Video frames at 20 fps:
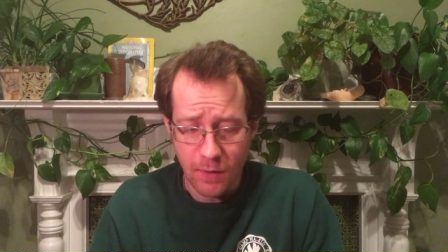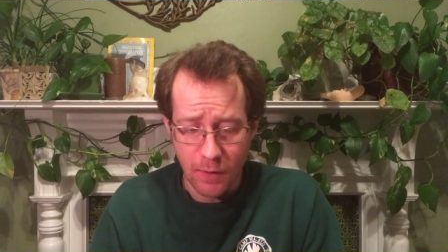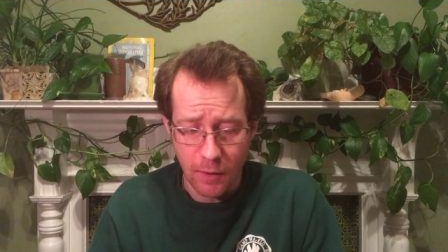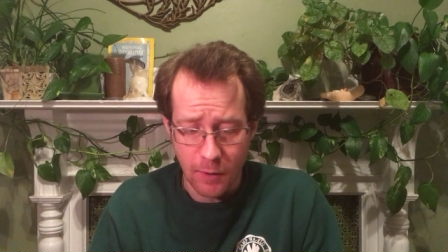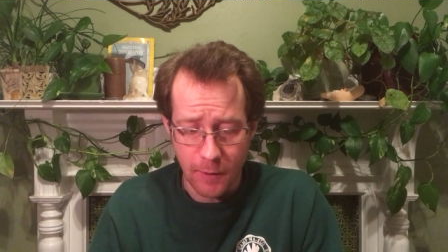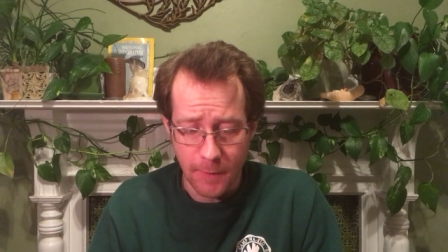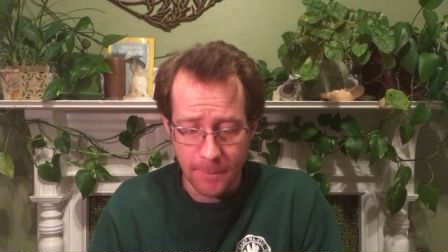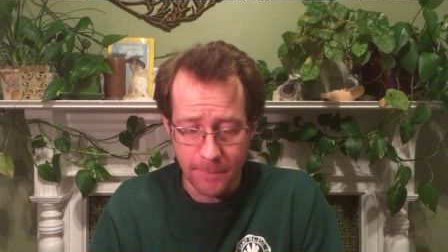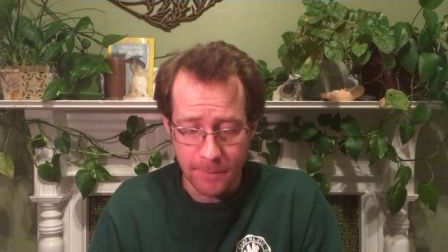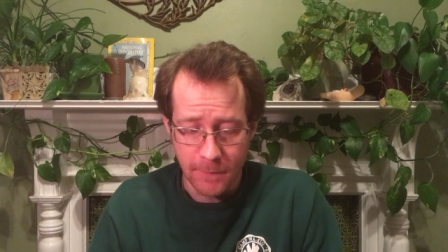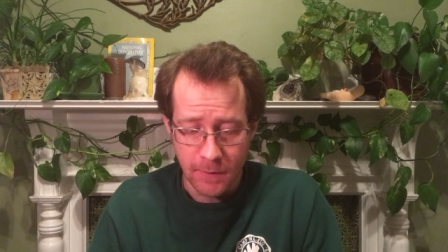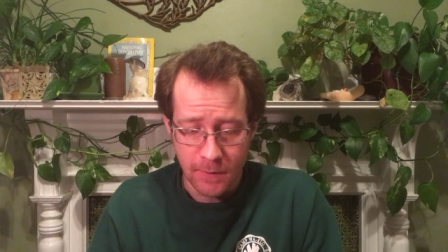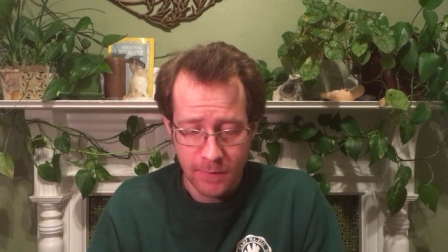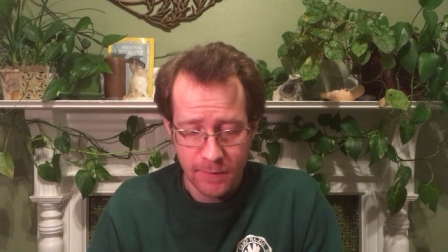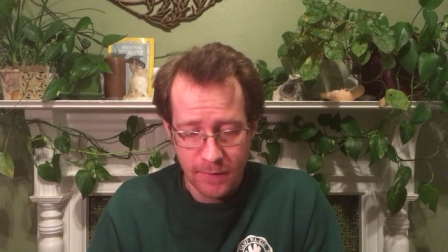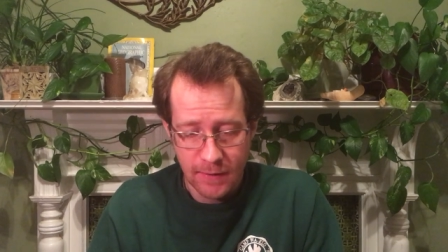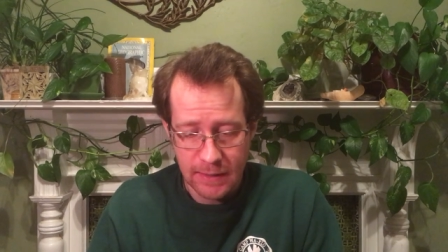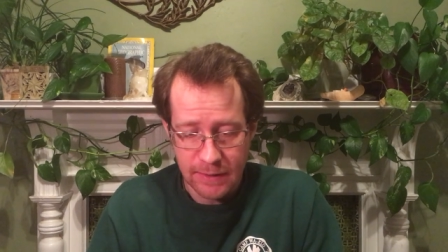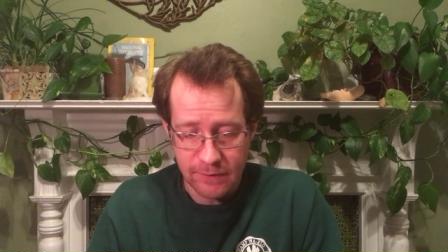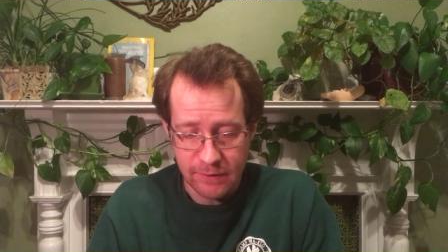Um,
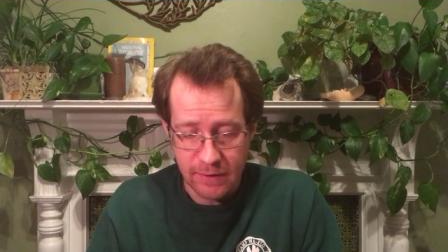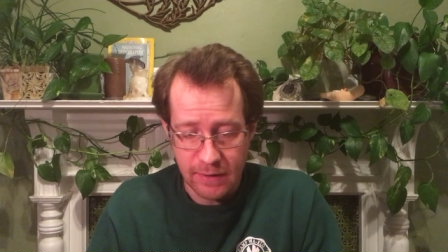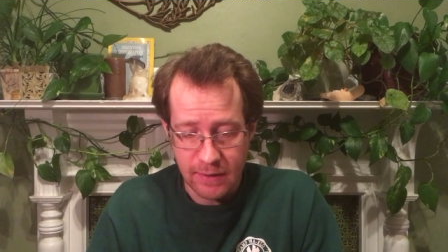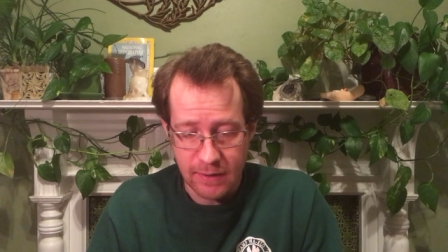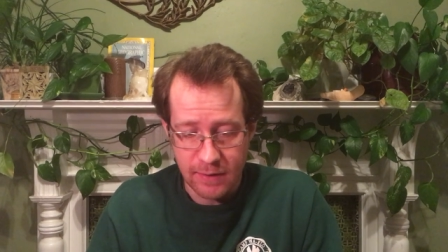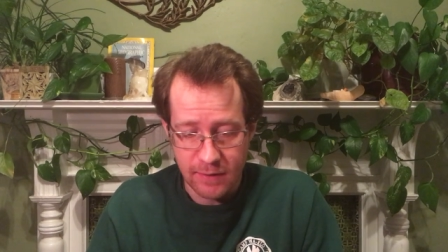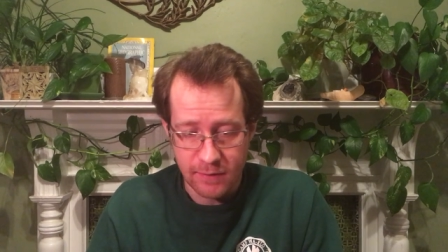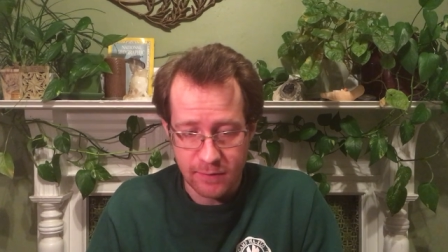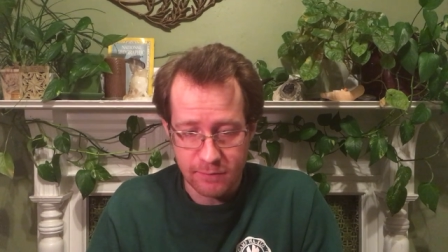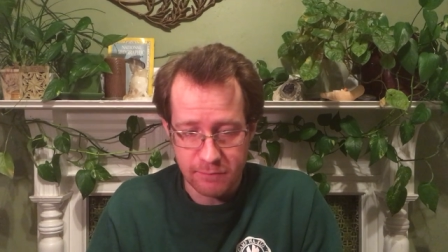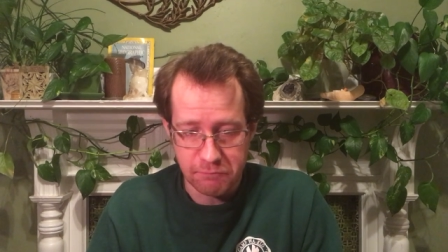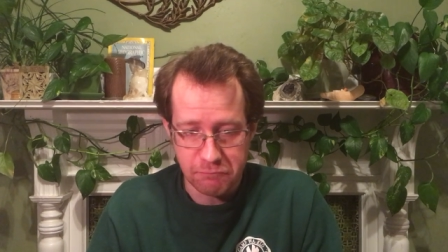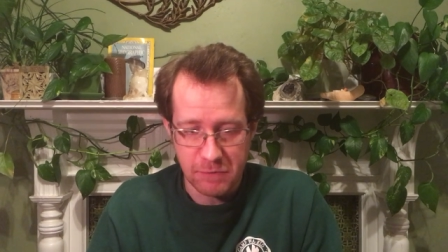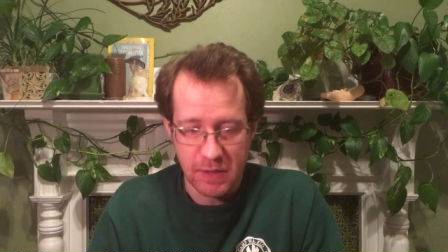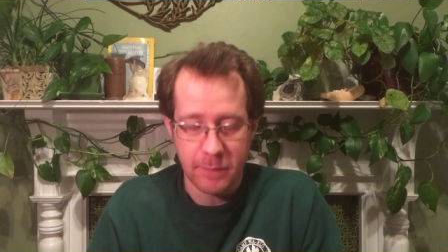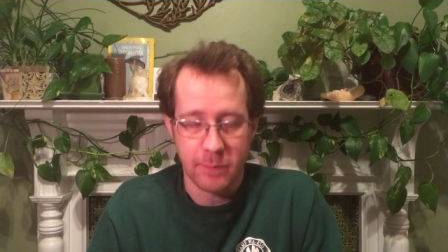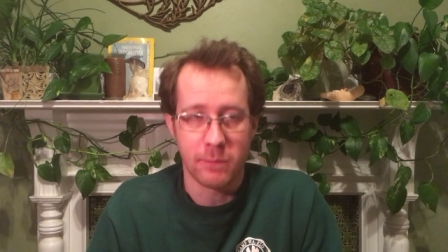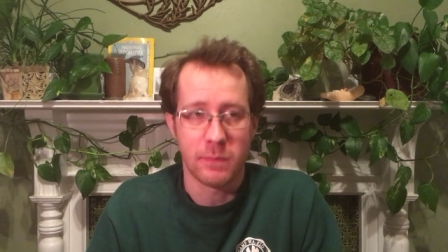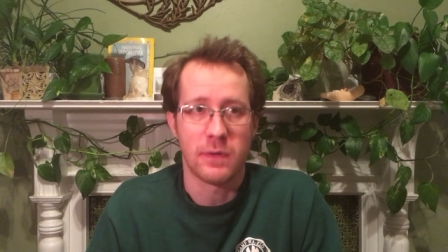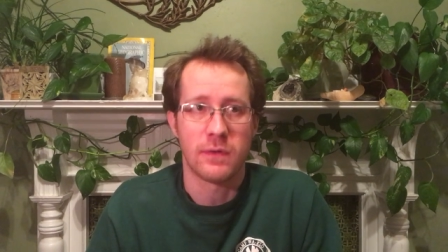and then a
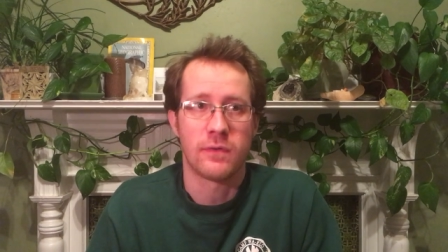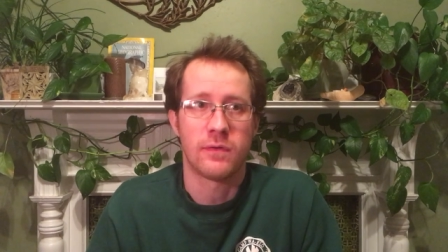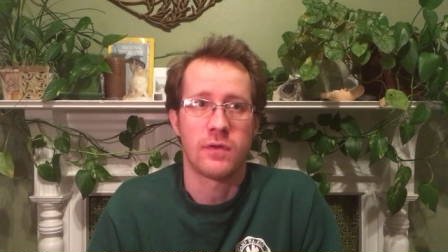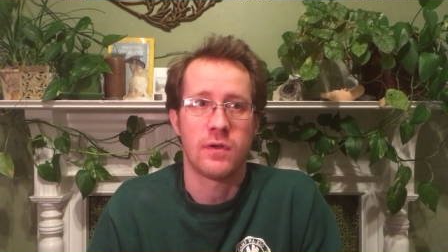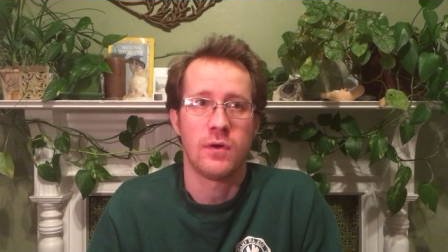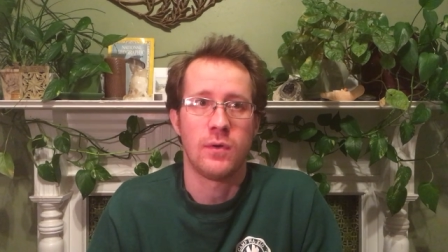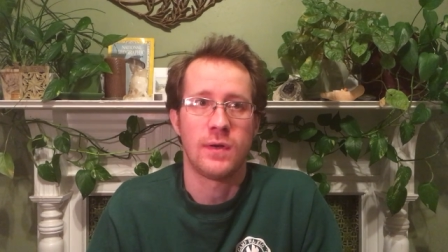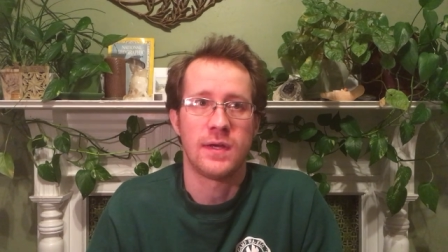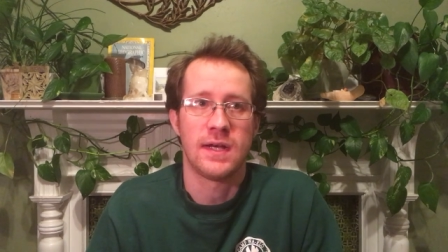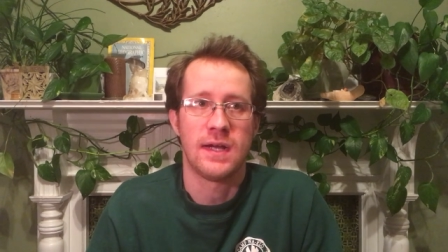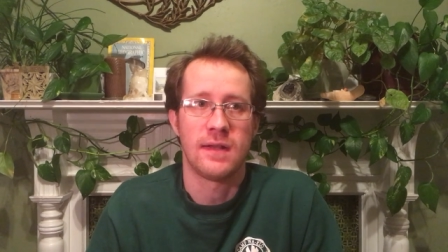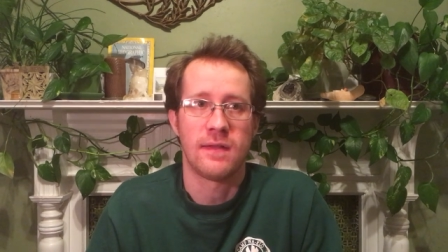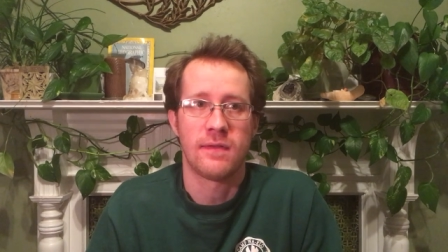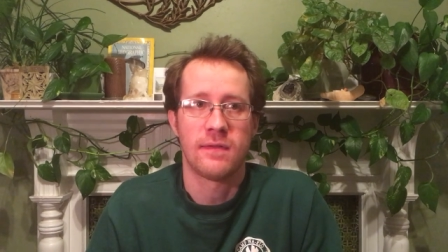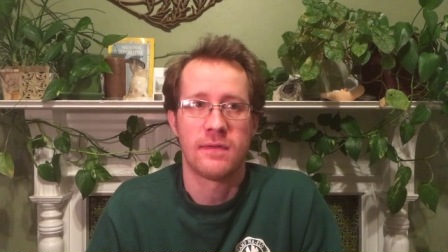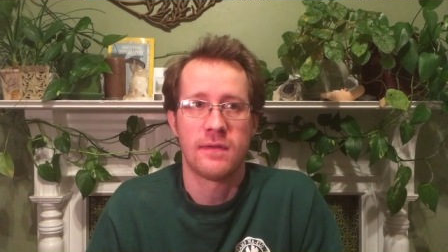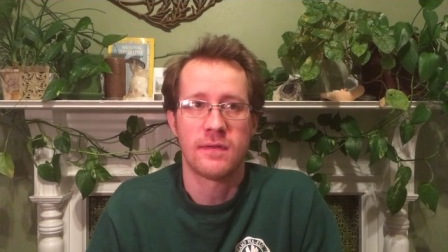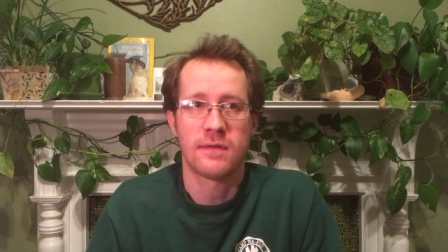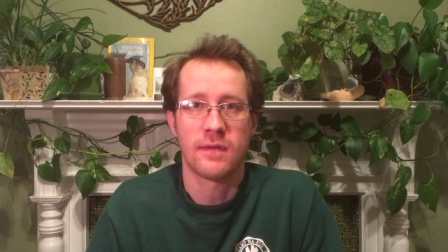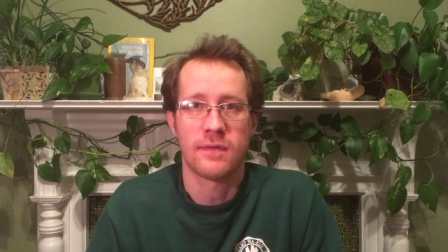couple months ago I got
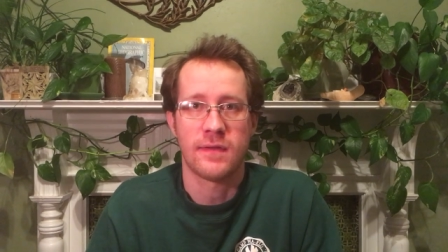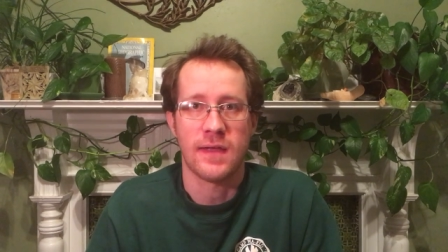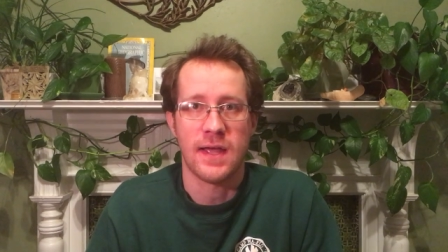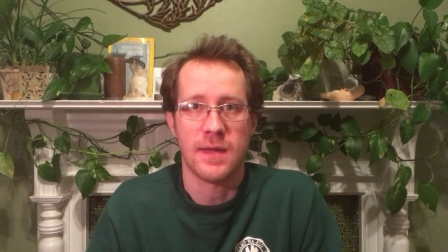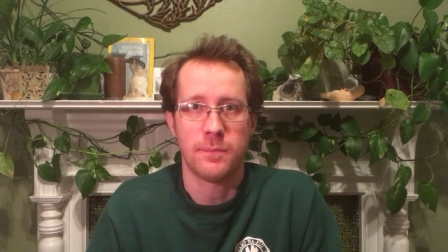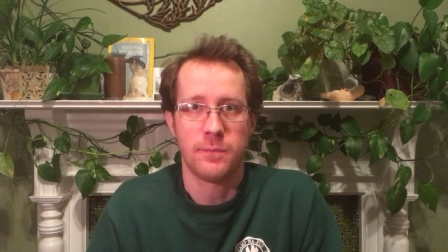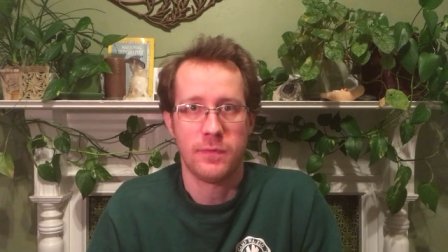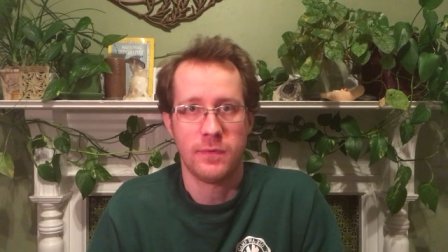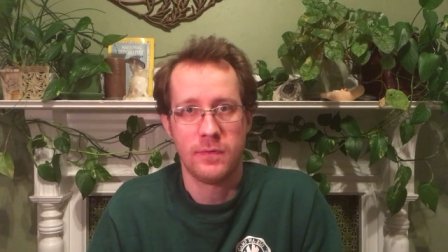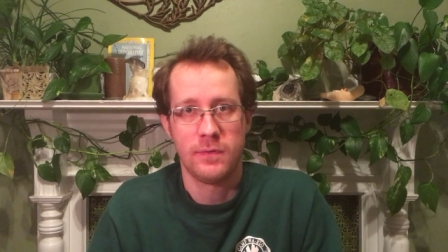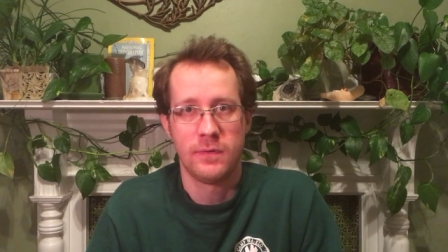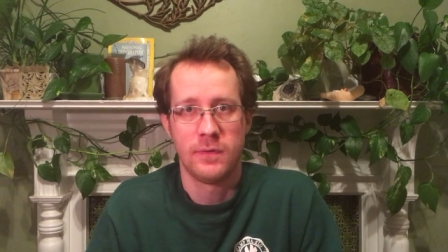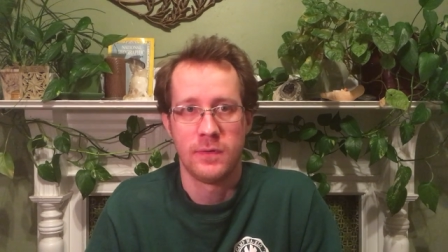Sussa Sap